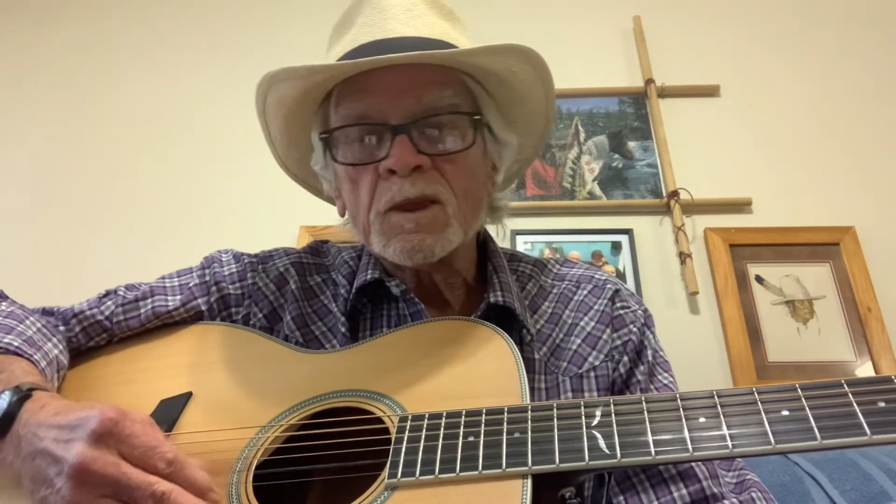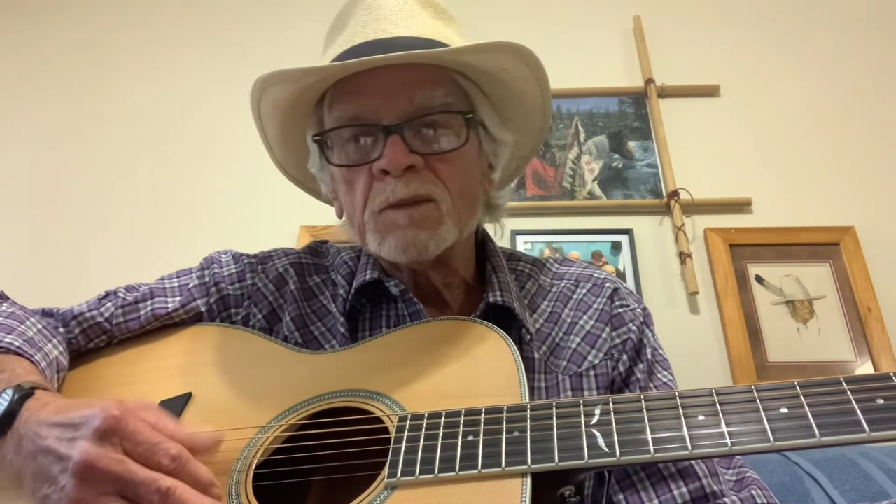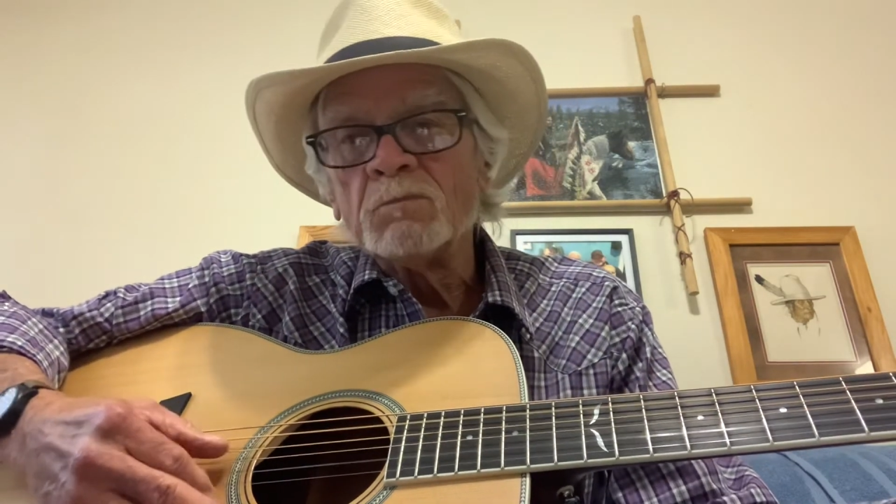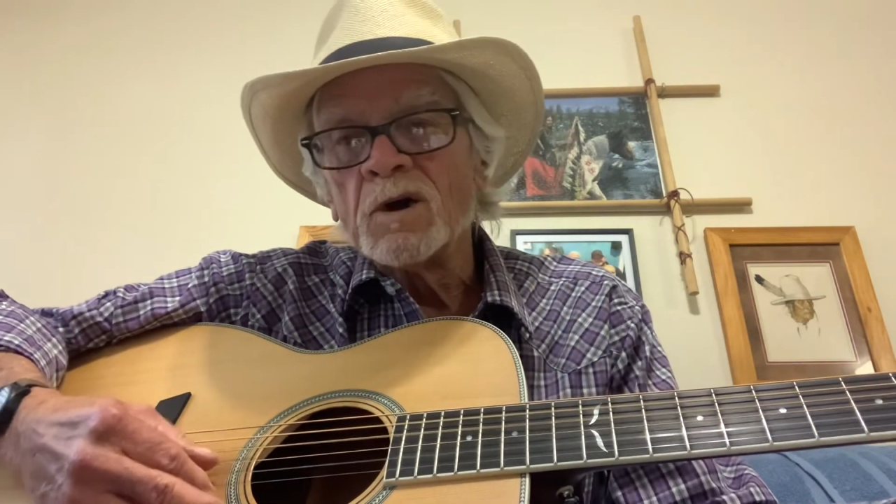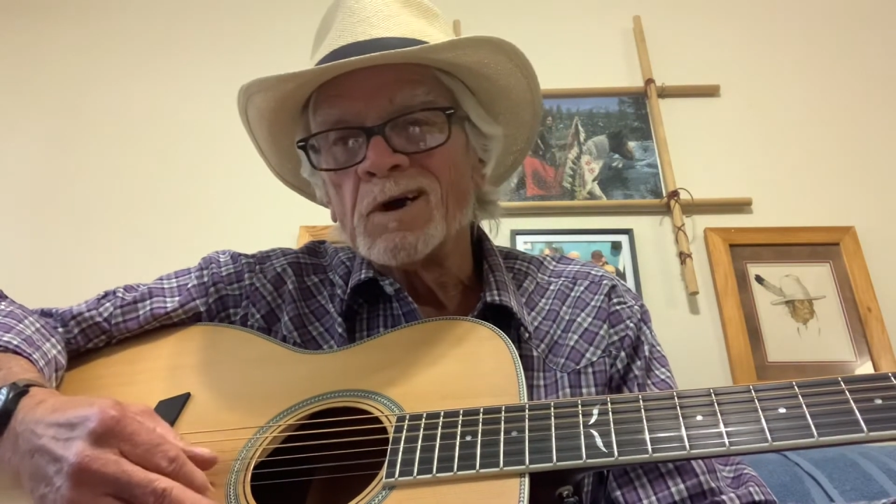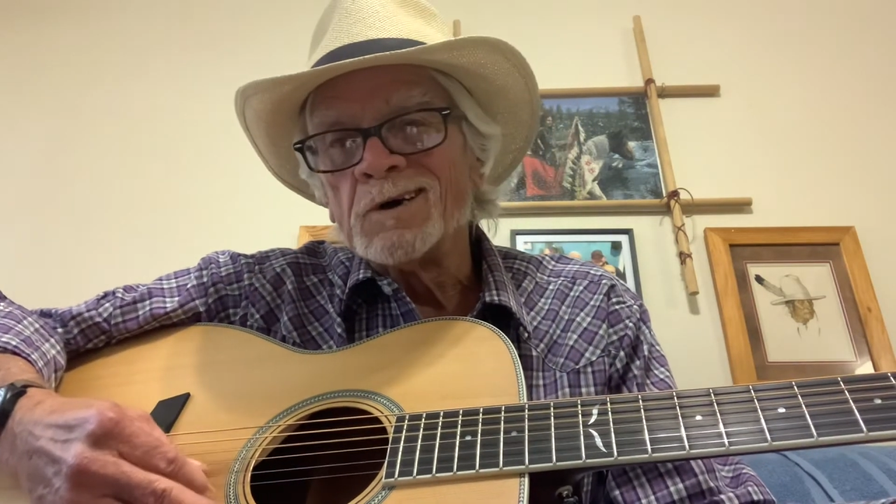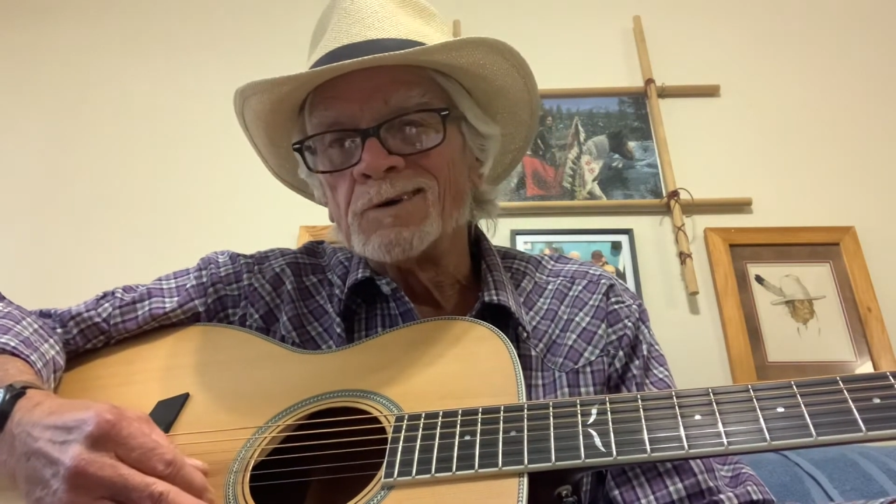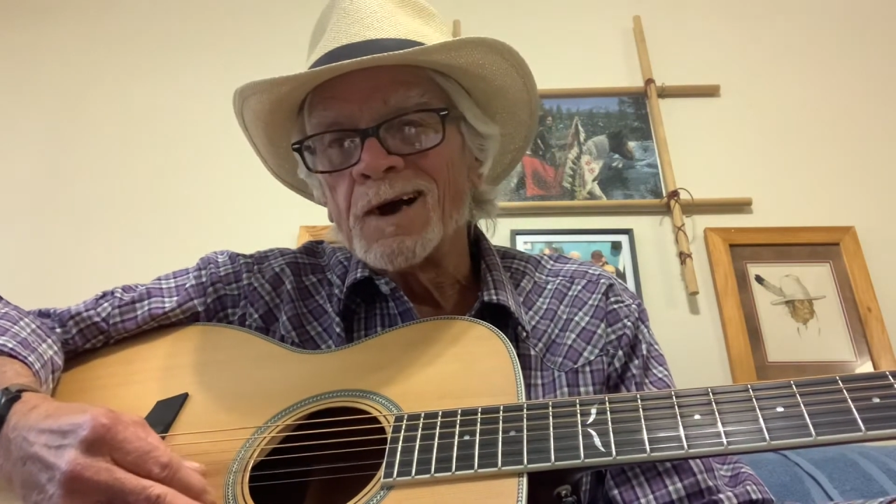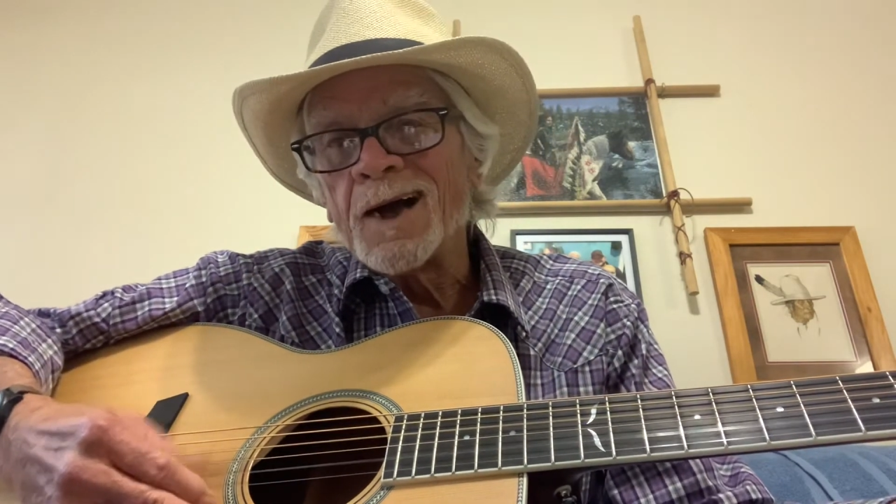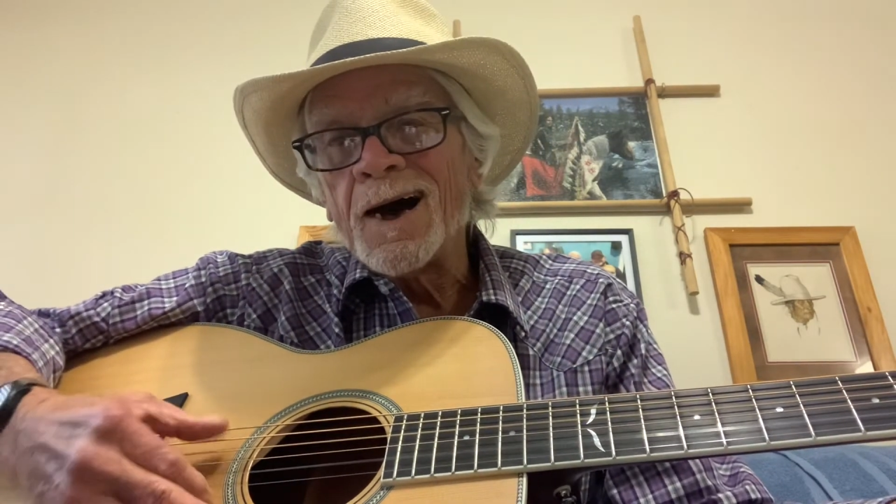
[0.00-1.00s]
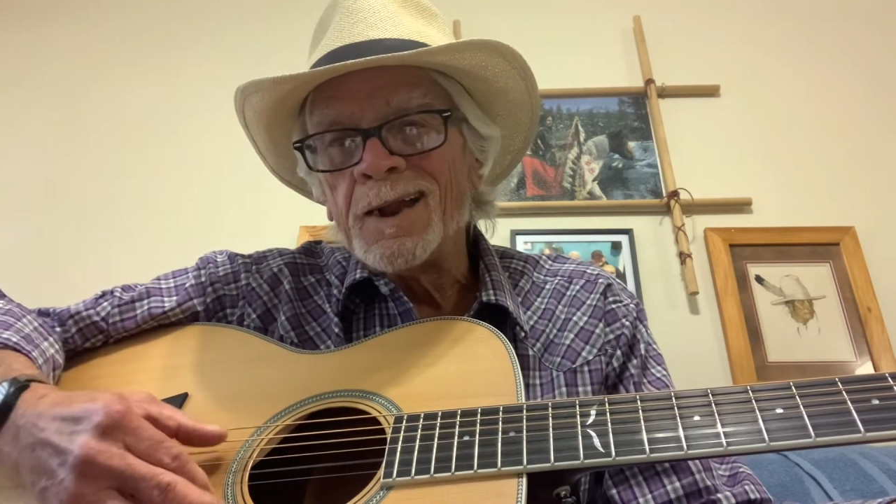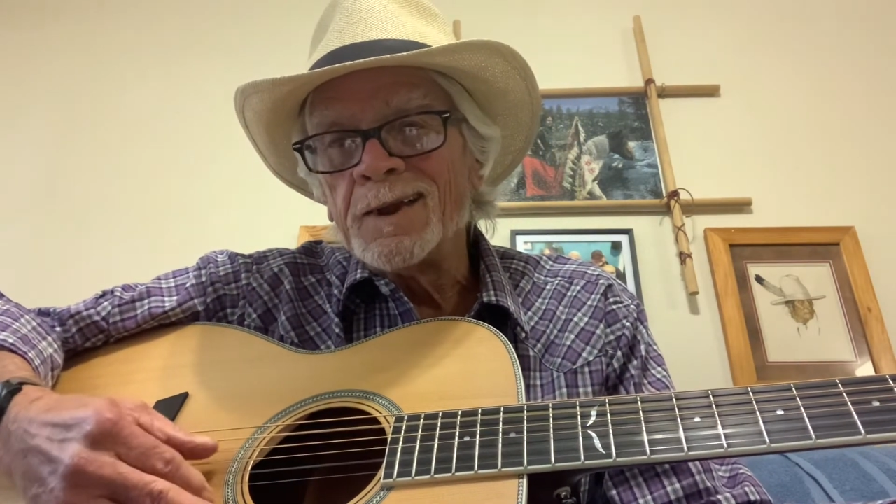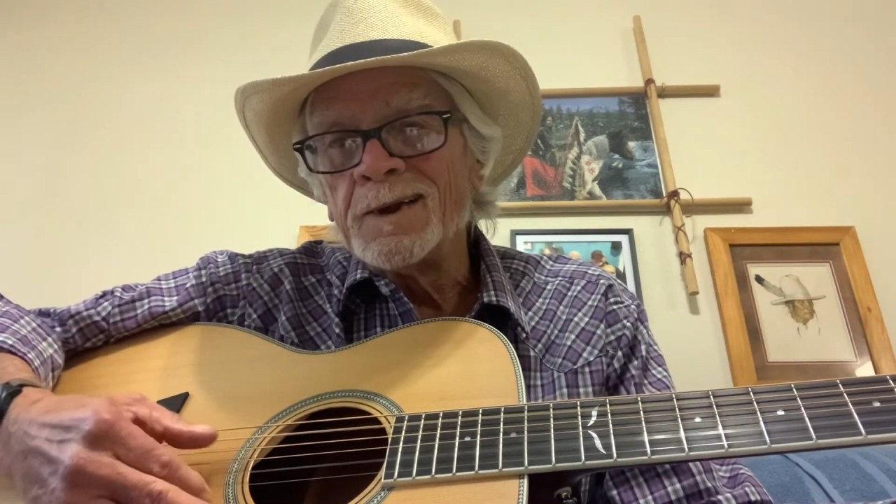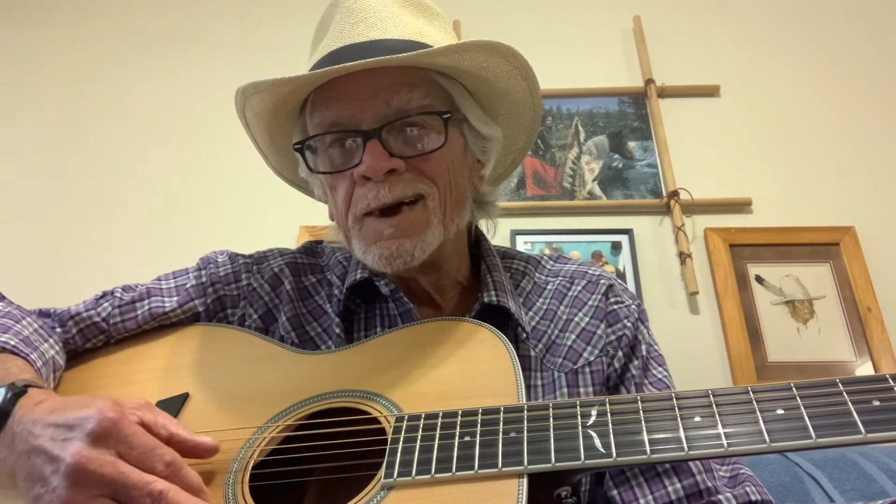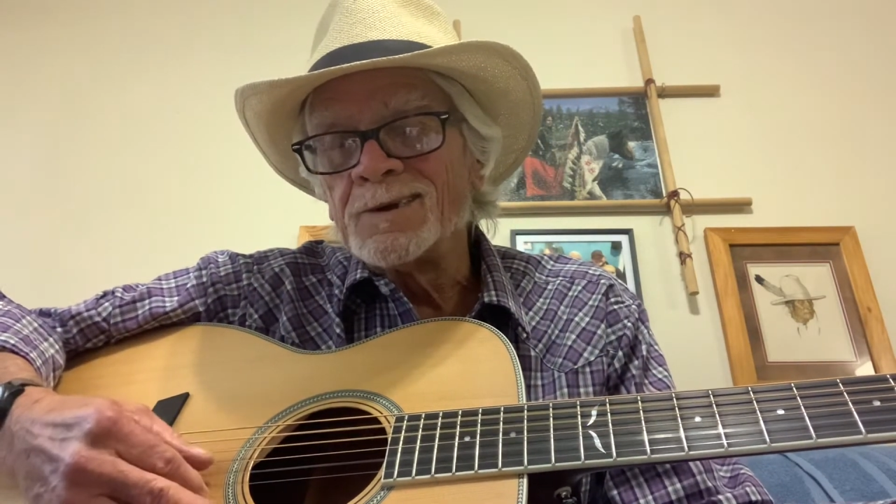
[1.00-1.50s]
because I got it
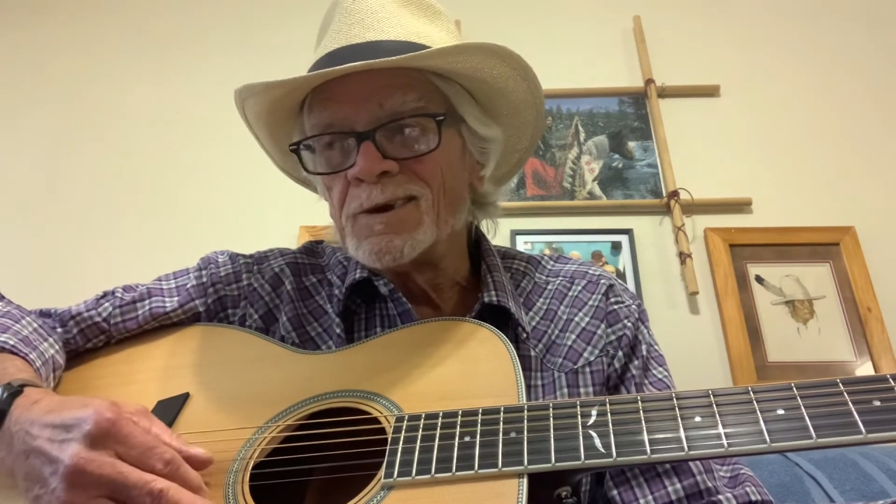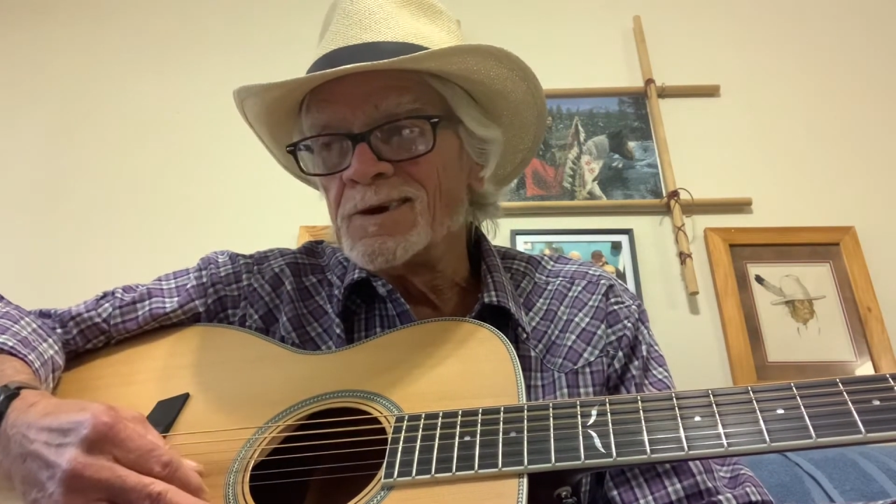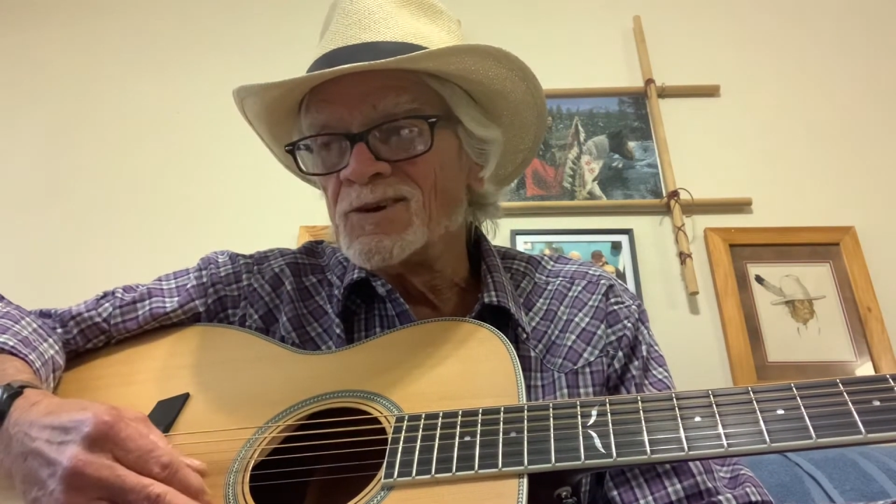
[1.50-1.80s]
as a